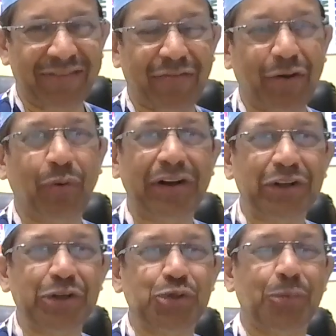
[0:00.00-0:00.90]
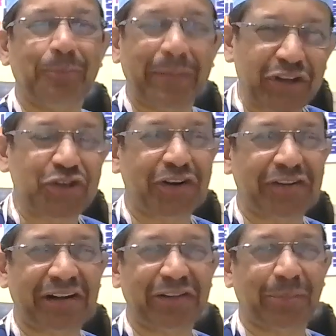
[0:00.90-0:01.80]
we've done wonders to many
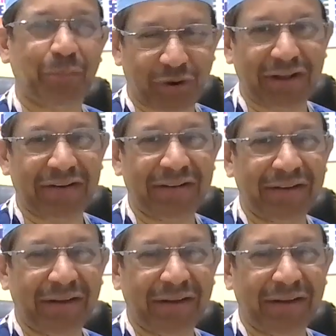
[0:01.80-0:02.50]
children and their morale,